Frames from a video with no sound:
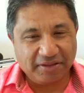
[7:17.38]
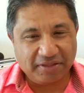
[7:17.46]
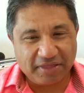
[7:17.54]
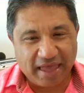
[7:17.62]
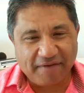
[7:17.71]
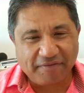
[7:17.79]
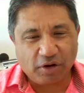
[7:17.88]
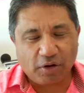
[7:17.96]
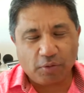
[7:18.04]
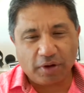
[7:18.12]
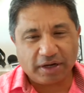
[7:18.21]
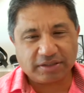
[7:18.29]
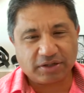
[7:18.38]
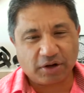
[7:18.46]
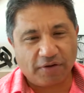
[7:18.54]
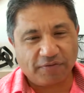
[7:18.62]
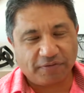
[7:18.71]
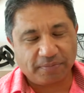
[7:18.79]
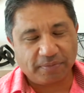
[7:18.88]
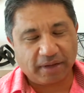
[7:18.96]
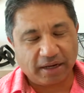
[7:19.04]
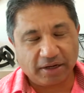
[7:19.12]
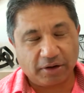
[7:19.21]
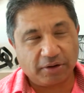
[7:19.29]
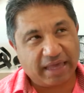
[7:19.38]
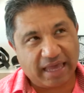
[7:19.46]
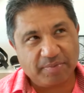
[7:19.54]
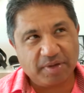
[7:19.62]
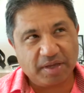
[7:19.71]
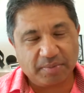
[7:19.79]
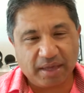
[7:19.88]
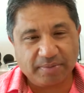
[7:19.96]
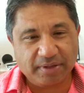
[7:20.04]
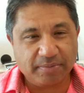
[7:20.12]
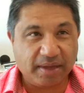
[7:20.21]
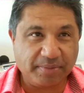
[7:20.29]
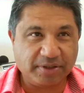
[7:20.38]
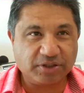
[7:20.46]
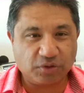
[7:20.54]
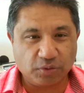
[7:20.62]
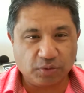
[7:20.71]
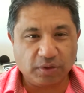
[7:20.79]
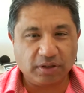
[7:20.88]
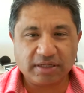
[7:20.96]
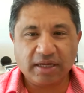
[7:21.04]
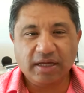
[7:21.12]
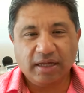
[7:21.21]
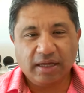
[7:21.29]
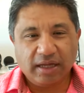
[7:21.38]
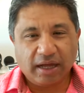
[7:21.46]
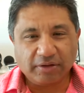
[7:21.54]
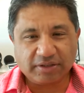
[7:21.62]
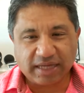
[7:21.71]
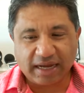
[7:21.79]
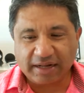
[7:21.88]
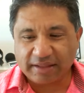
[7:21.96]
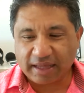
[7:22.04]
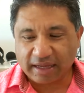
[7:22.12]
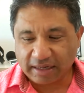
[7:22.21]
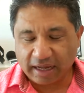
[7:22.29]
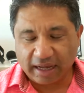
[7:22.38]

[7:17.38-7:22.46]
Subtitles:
avatar one is hard. Gaming maybe schools. Outside of that,